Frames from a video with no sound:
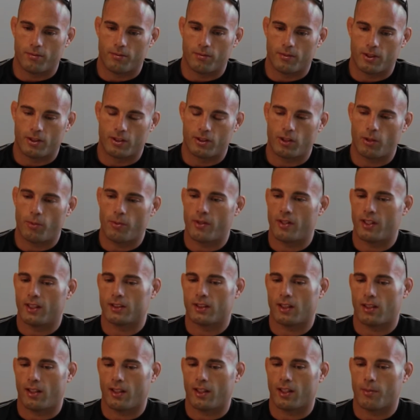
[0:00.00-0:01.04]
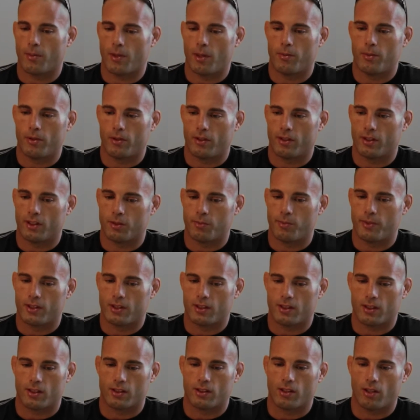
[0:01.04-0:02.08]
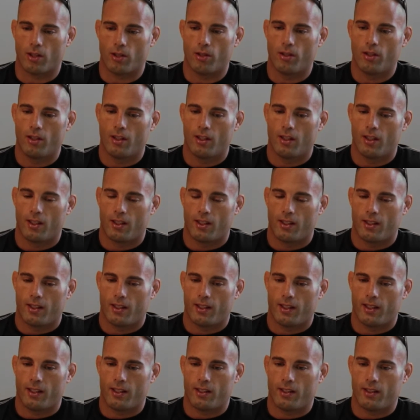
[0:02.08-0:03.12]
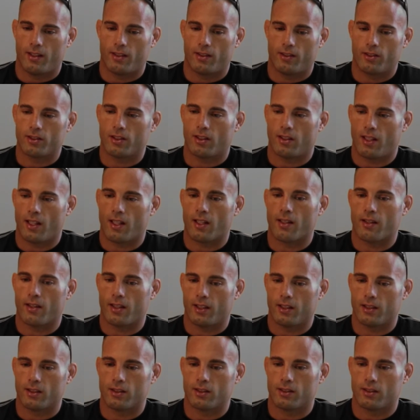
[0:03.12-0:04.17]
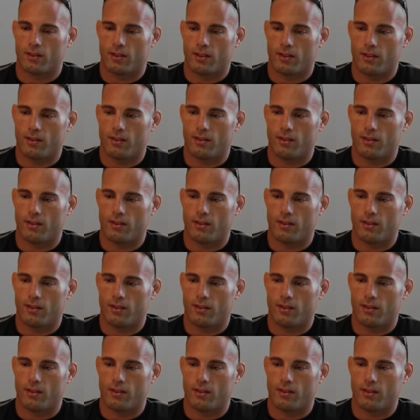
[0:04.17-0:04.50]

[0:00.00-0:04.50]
There's so many things I like about building this business, so there's a lot of things.